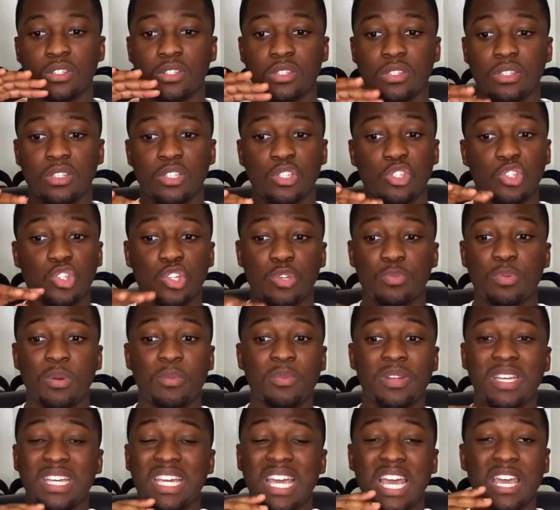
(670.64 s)
The shoe
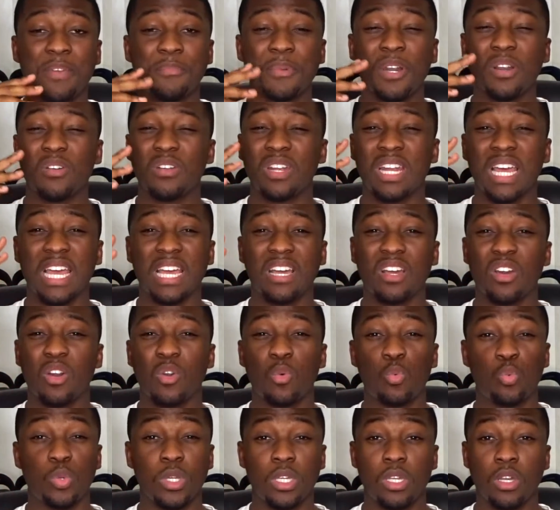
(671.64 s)
probably came out like a
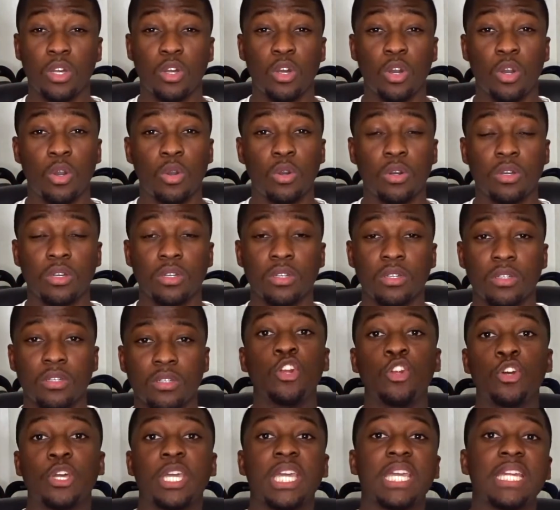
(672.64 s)
week ago.
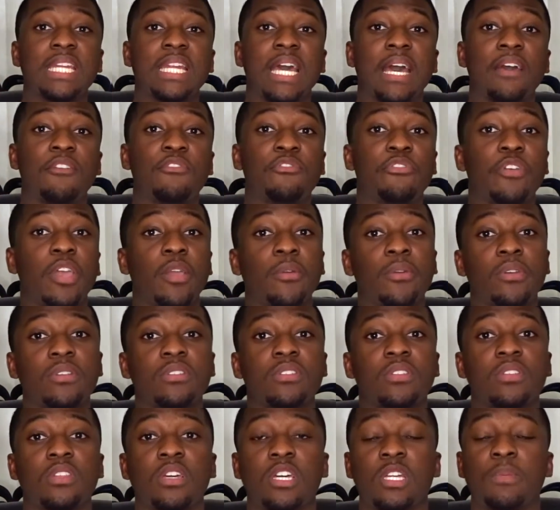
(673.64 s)
Looking at various
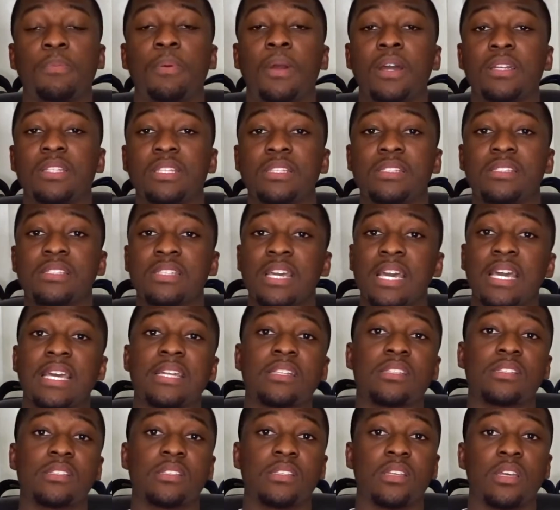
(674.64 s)
third-party
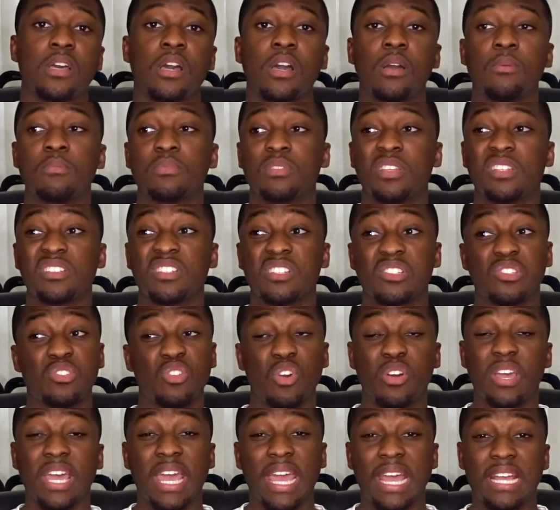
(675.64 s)
sites such as
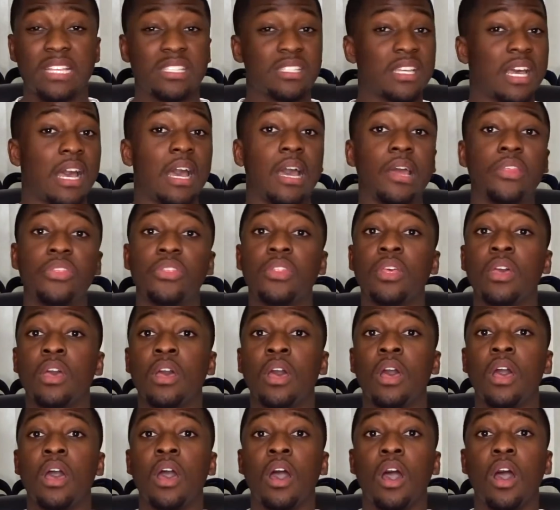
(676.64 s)
StockX and
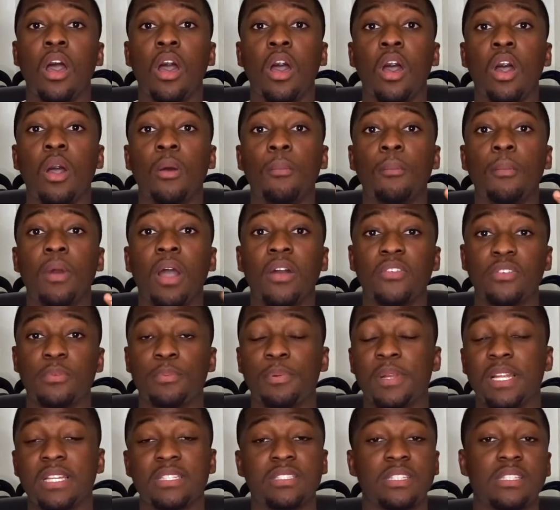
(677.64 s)
other
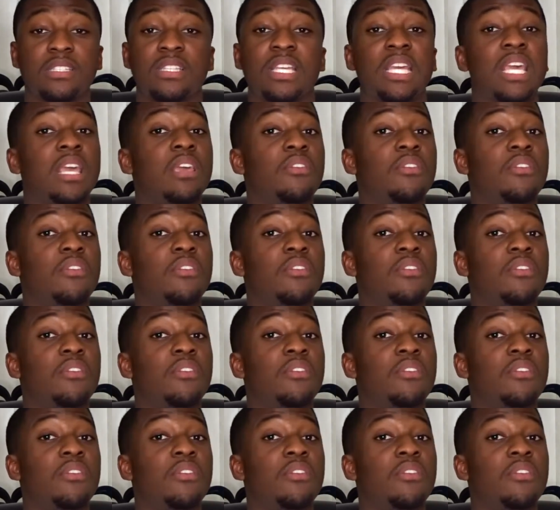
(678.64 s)
places,